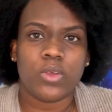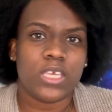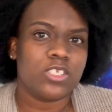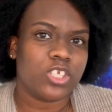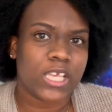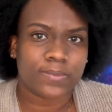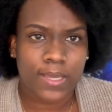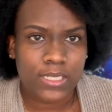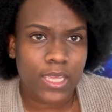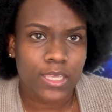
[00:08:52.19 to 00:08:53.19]
in Jos
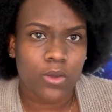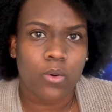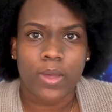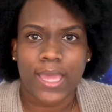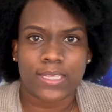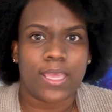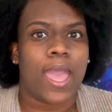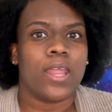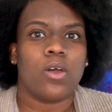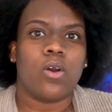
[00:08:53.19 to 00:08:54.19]
Van Dyke or
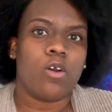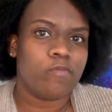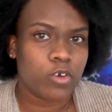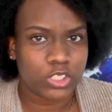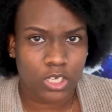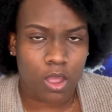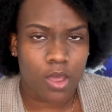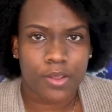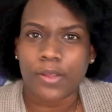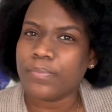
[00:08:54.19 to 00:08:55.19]
Anegada or Virgin
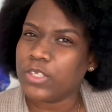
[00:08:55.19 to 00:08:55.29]
Gorda,